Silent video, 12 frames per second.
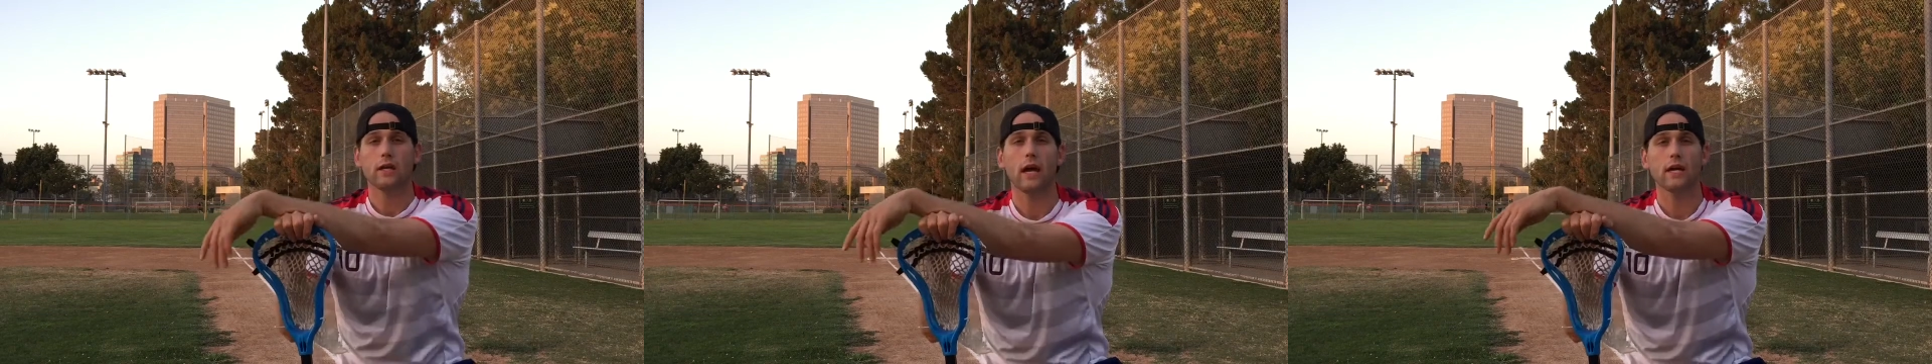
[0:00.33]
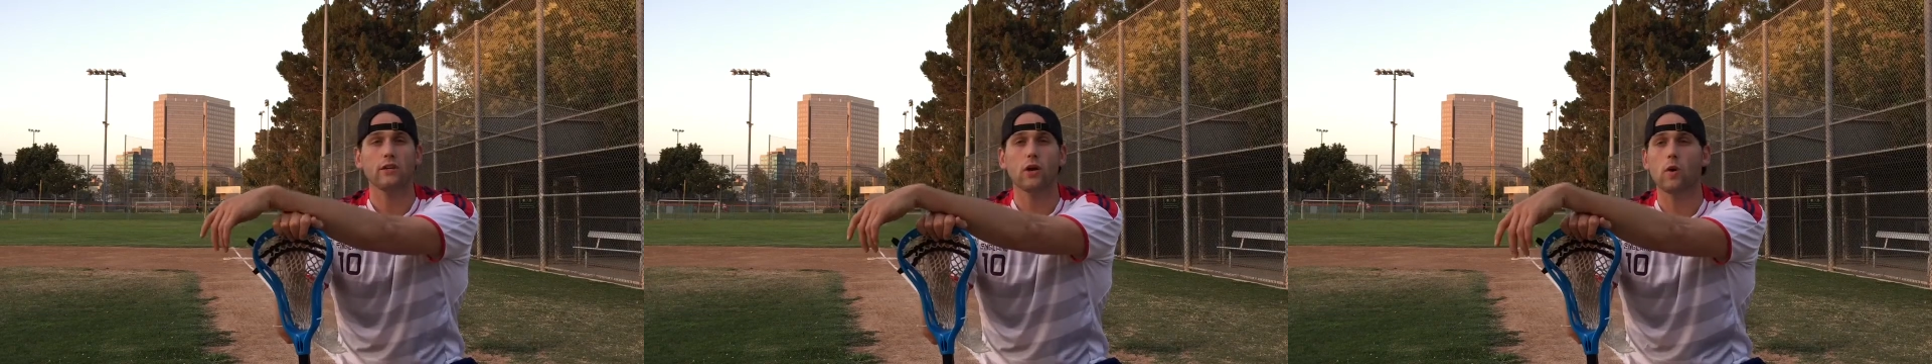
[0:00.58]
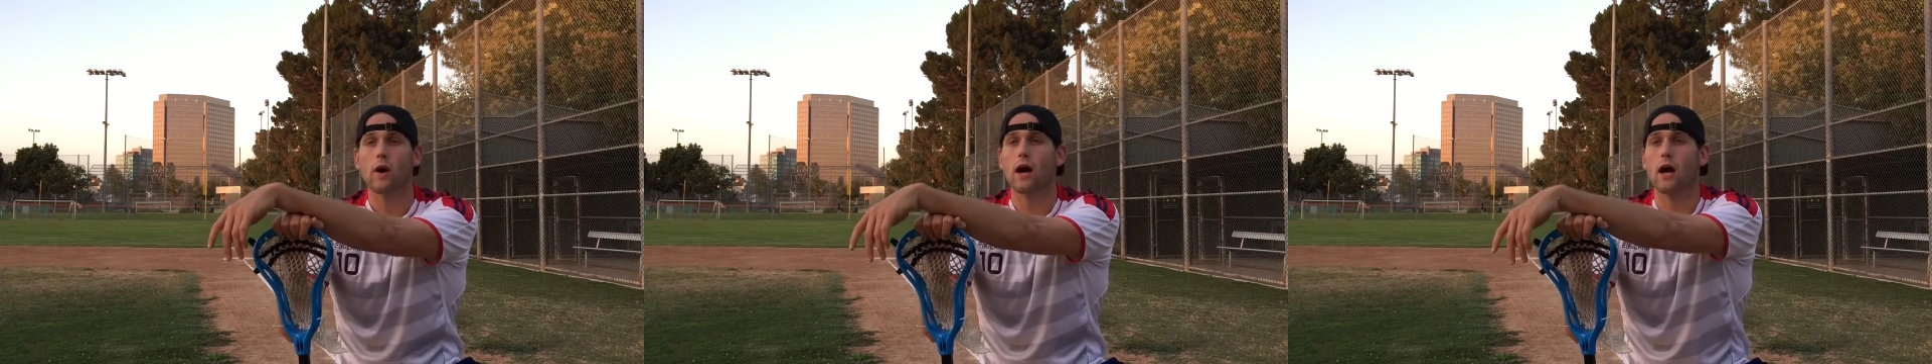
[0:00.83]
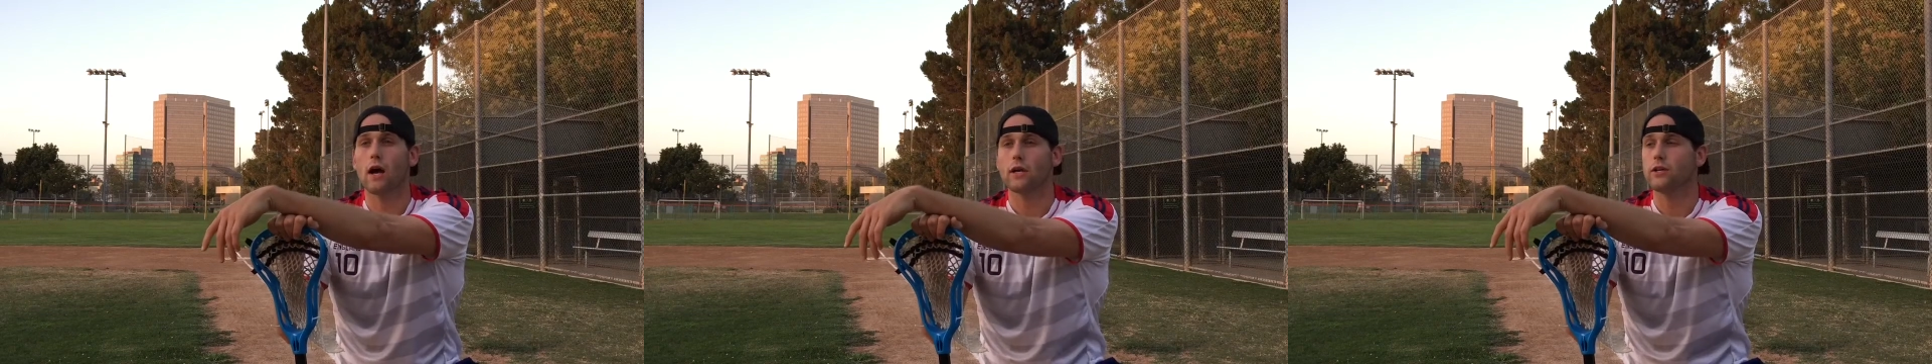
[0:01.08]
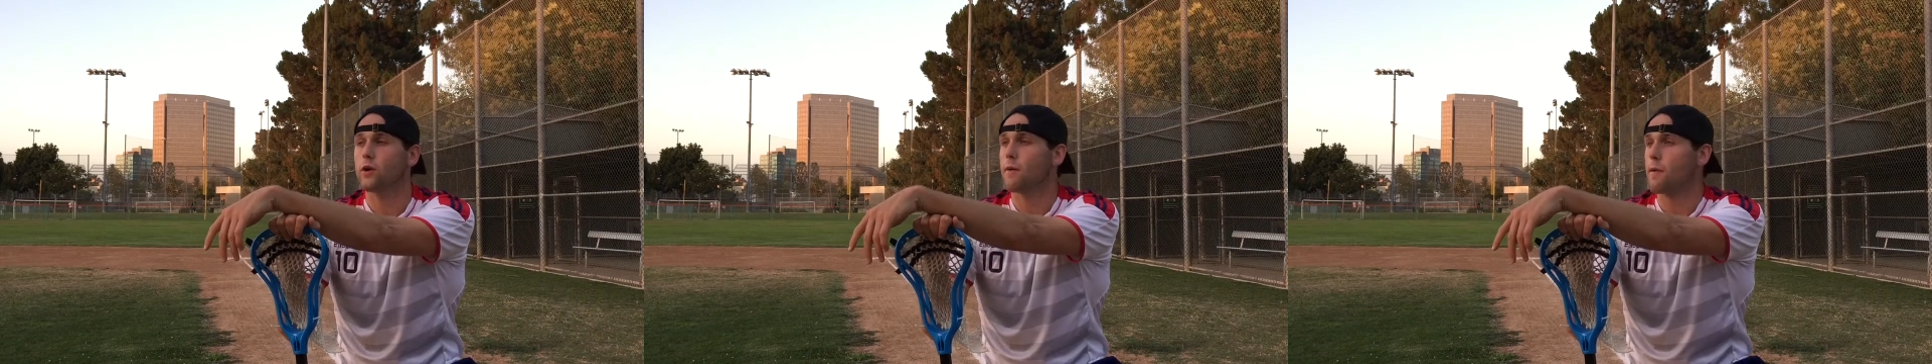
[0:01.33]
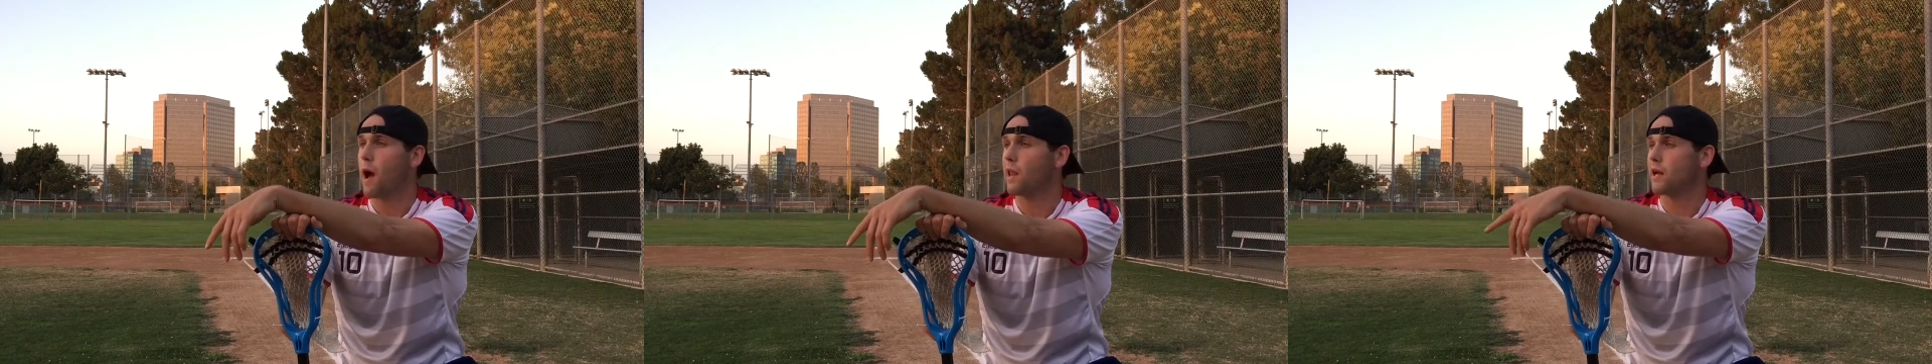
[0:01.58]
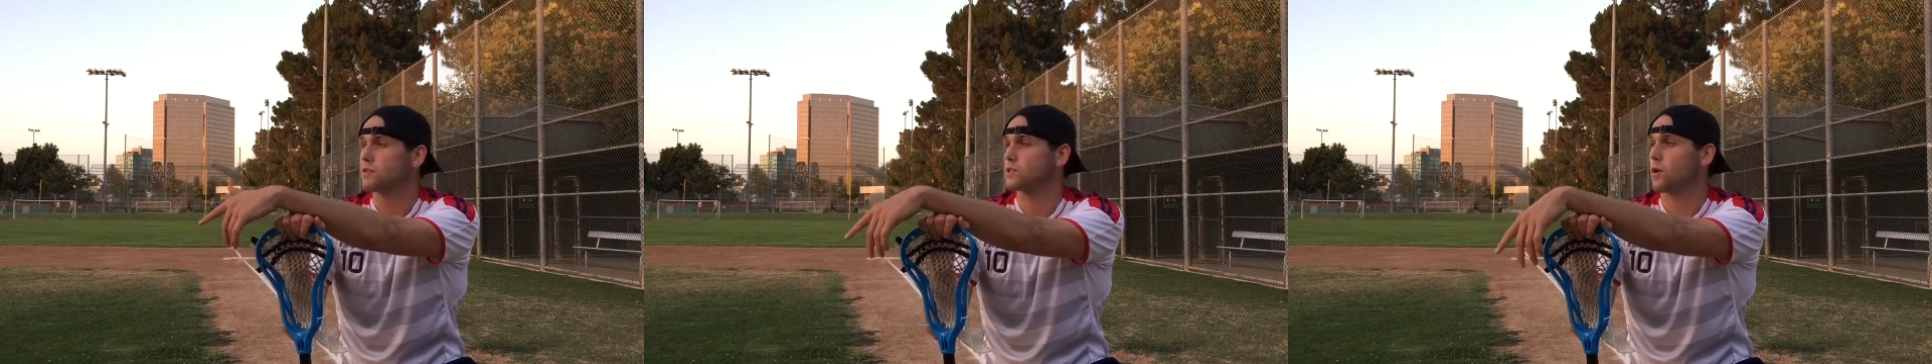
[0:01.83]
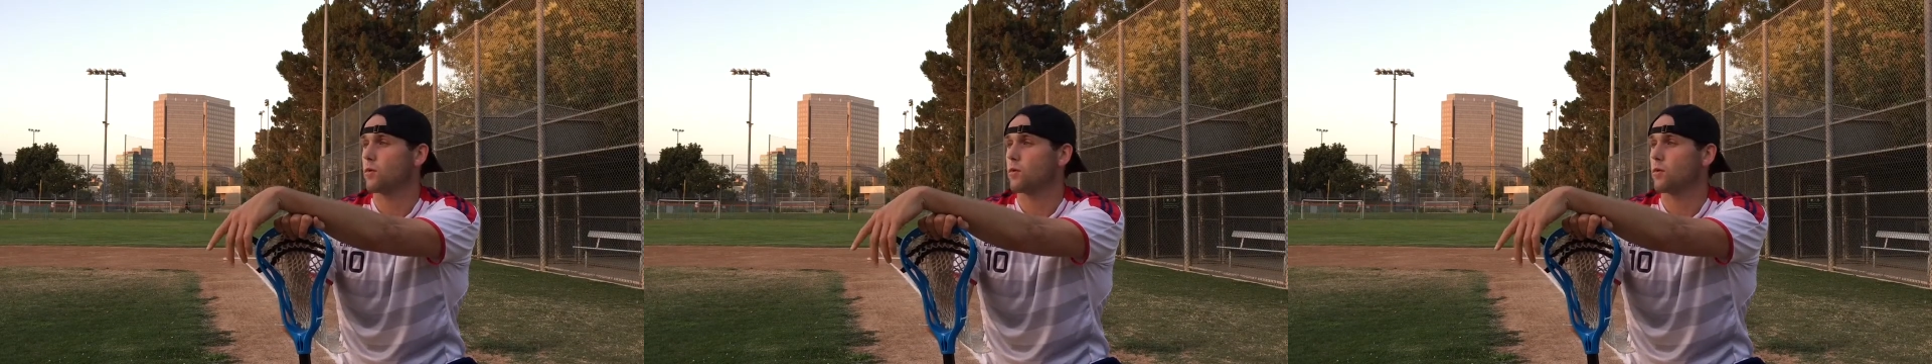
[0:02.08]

Yeah, I'm allowed to